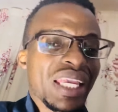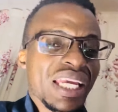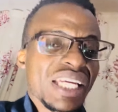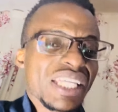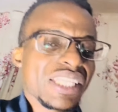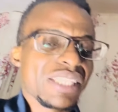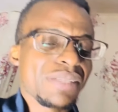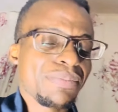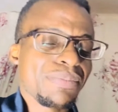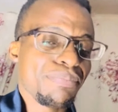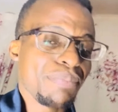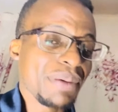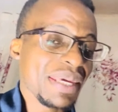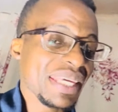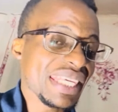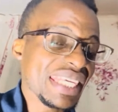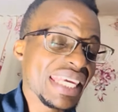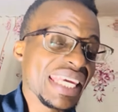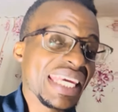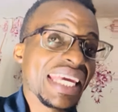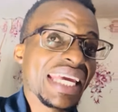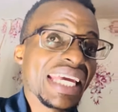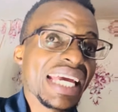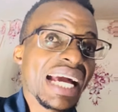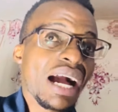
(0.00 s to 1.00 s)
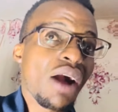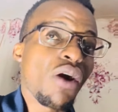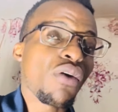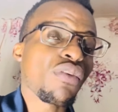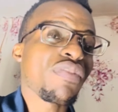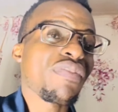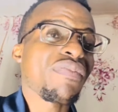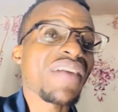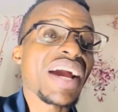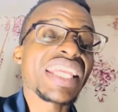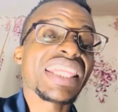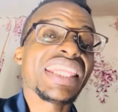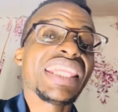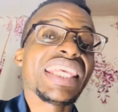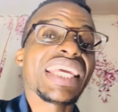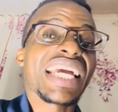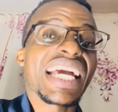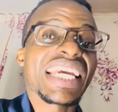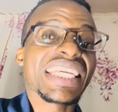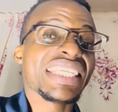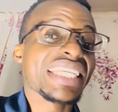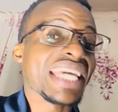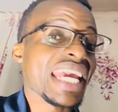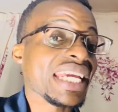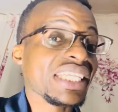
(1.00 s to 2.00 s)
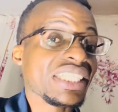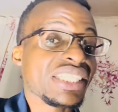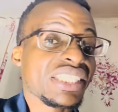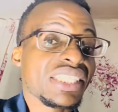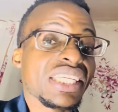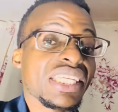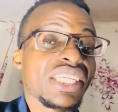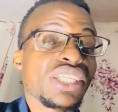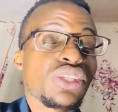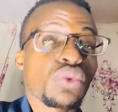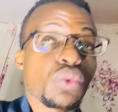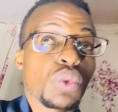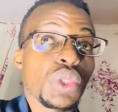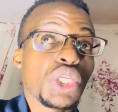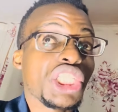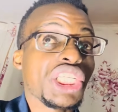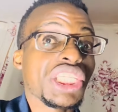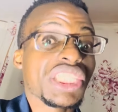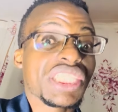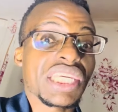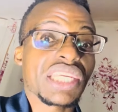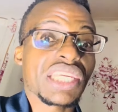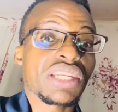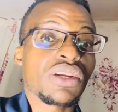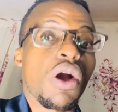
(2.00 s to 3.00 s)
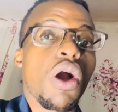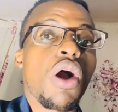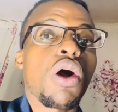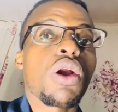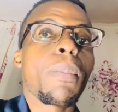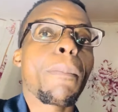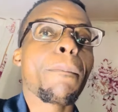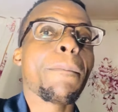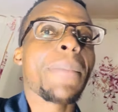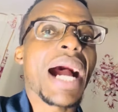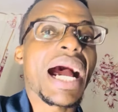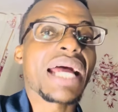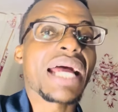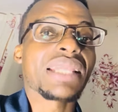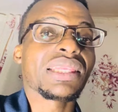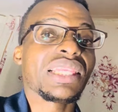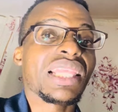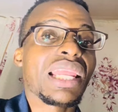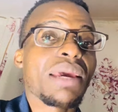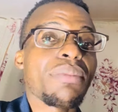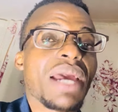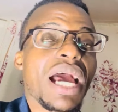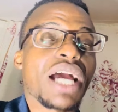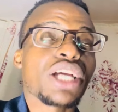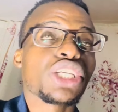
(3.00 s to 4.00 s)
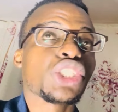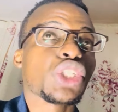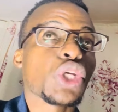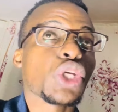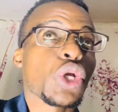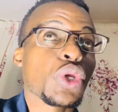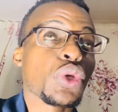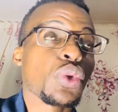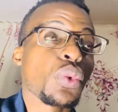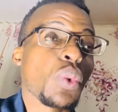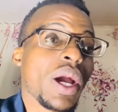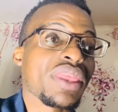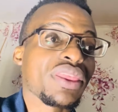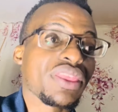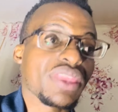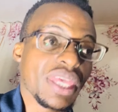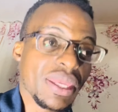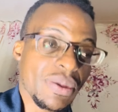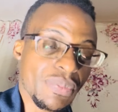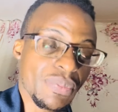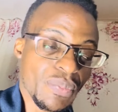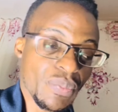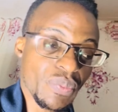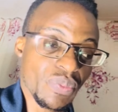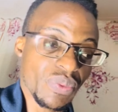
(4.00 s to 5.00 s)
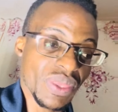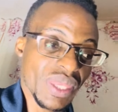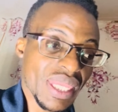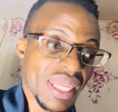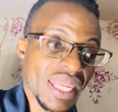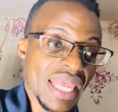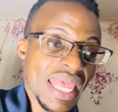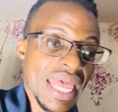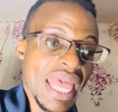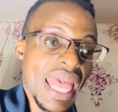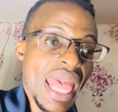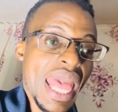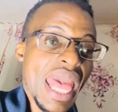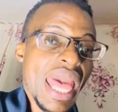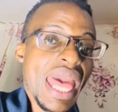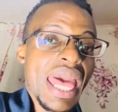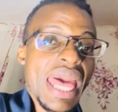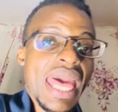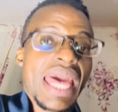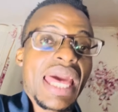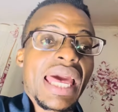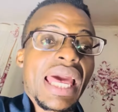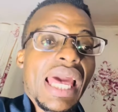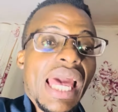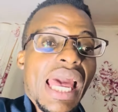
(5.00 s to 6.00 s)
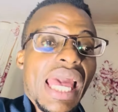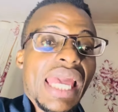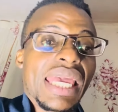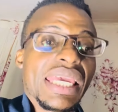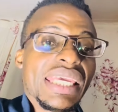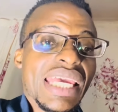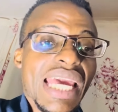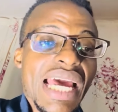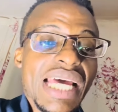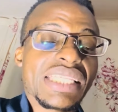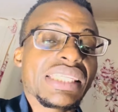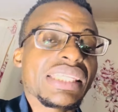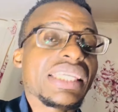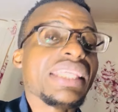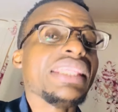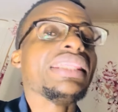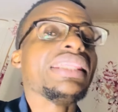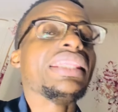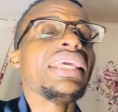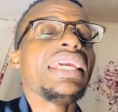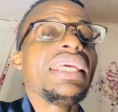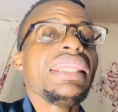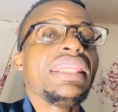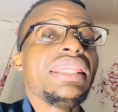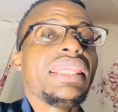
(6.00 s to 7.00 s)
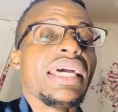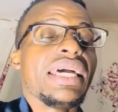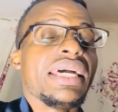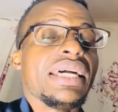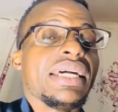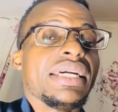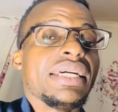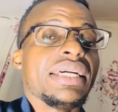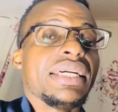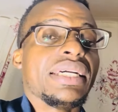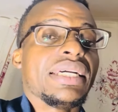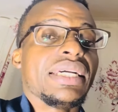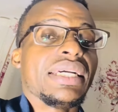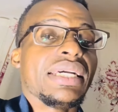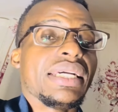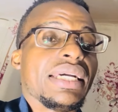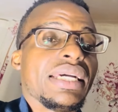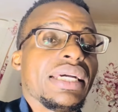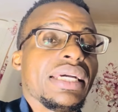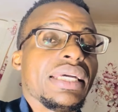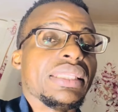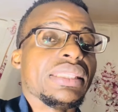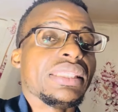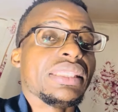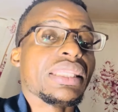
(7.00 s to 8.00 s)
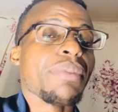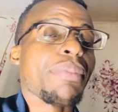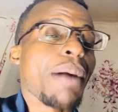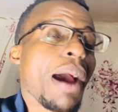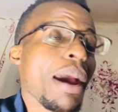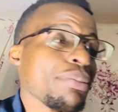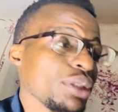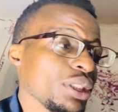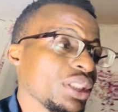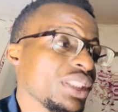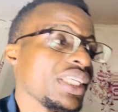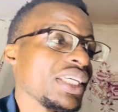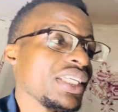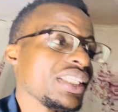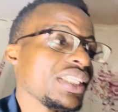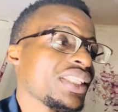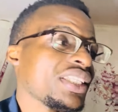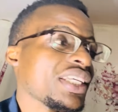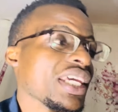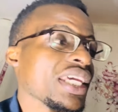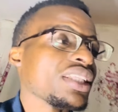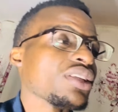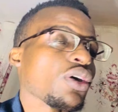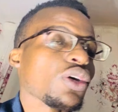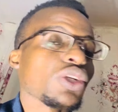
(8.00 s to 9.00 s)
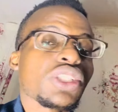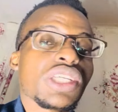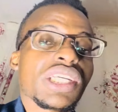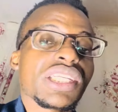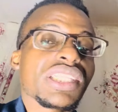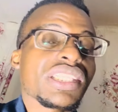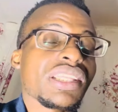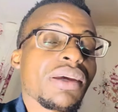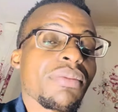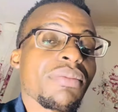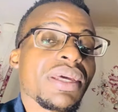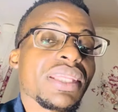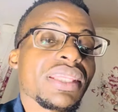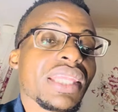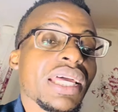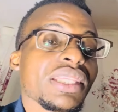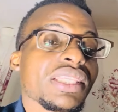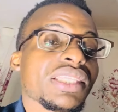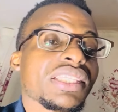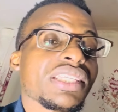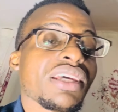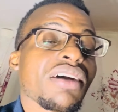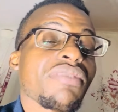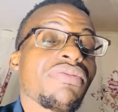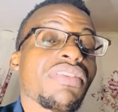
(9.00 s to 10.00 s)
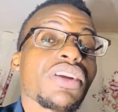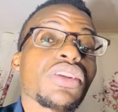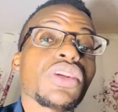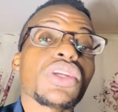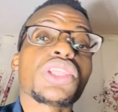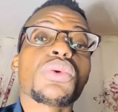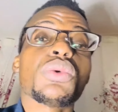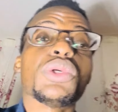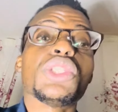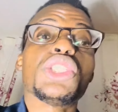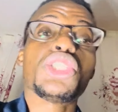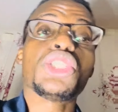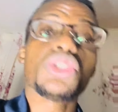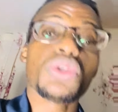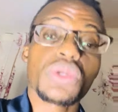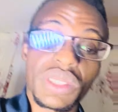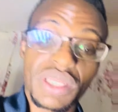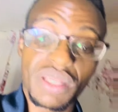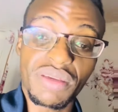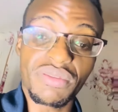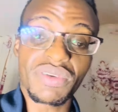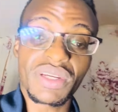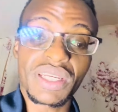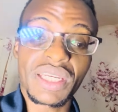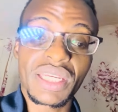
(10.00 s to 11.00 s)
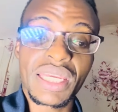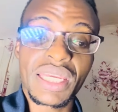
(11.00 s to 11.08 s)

speaking or fighting against these witches and all, but let me assure you one thing. Yes, indeed, the Bible did say in the Old Testament that suffer not the witch to live.